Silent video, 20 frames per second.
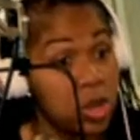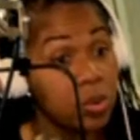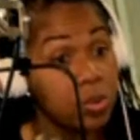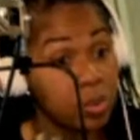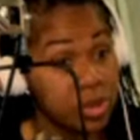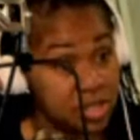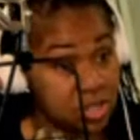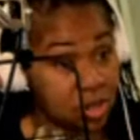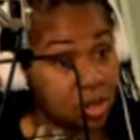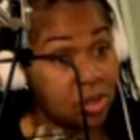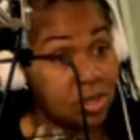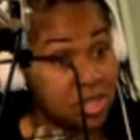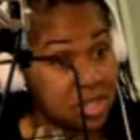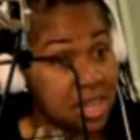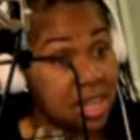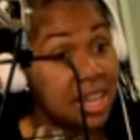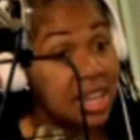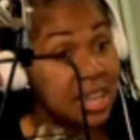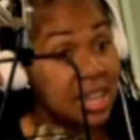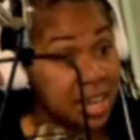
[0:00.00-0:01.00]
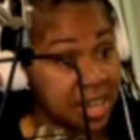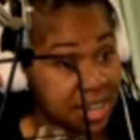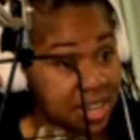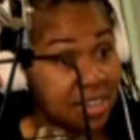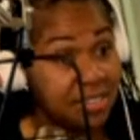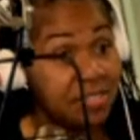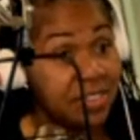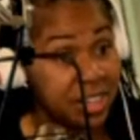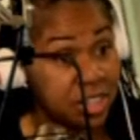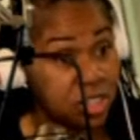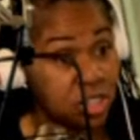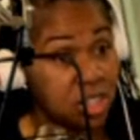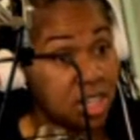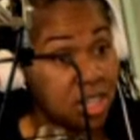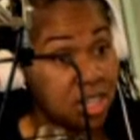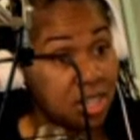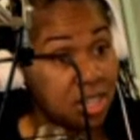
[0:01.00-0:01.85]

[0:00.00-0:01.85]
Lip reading: result in a conviction.